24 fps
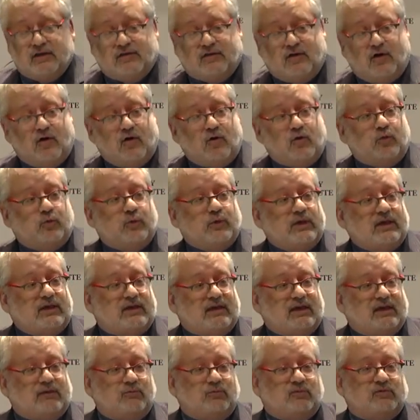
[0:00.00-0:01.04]
The whole
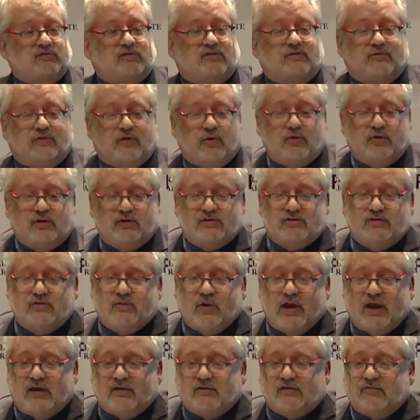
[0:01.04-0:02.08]
weekend was devoted
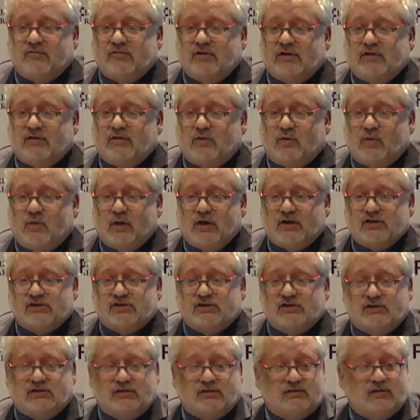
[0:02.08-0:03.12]
to answering the
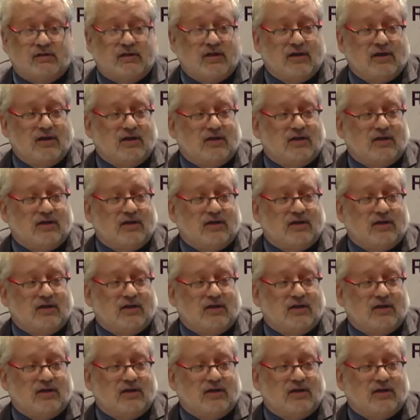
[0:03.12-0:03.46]
question,